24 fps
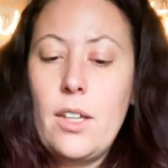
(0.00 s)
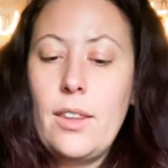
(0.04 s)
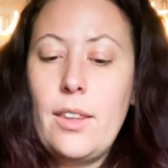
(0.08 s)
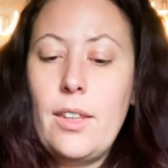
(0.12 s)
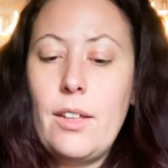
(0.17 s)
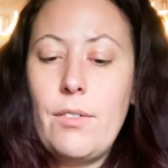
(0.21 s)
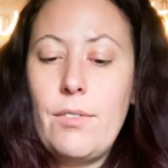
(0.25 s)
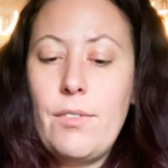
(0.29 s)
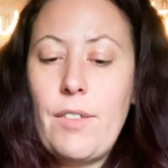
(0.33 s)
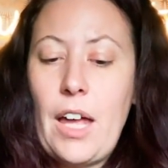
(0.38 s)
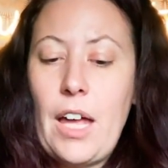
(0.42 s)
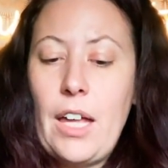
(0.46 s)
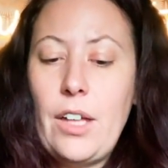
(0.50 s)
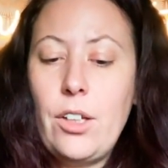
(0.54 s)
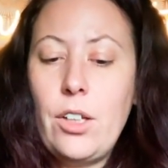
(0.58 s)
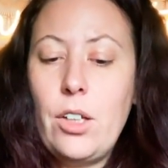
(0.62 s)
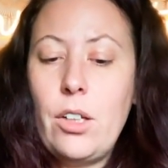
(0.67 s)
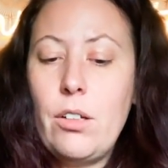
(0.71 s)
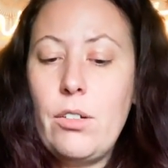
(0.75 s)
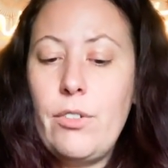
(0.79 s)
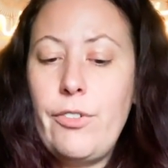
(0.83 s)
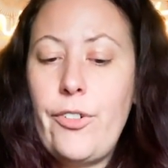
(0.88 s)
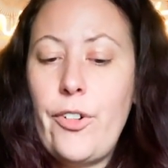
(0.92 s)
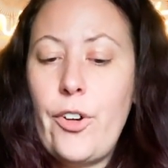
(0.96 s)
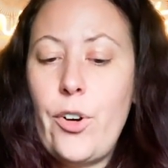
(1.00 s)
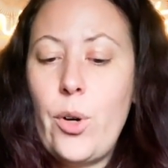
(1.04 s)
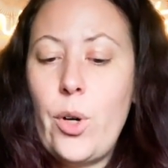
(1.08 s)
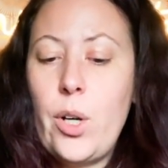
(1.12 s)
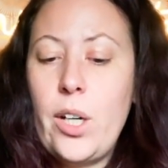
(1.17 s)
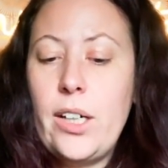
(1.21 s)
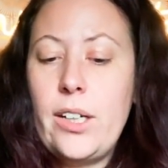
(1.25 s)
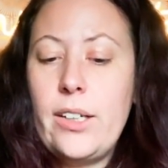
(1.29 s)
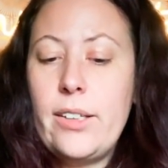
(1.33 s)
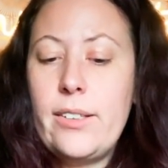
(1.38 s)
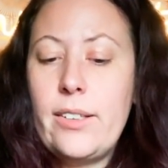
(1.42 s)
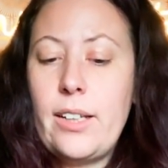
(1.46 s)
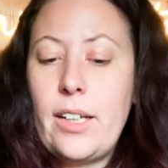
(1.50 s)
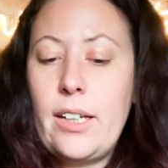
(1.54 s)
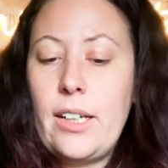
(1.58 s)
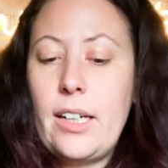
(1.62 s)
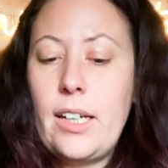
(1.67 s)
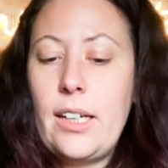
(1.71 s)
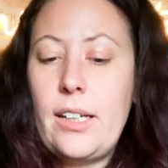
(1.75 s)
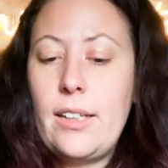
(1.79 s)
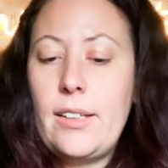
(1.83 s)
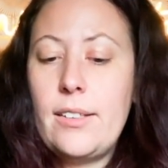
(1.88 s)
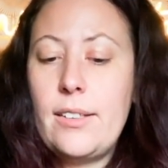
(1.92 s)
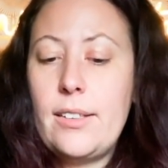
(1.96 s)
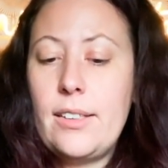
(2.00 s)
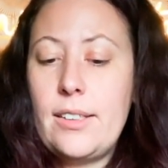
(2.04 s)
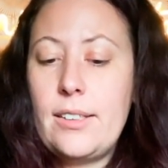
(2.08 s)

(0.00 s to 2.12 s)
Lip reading: The value for Sunday's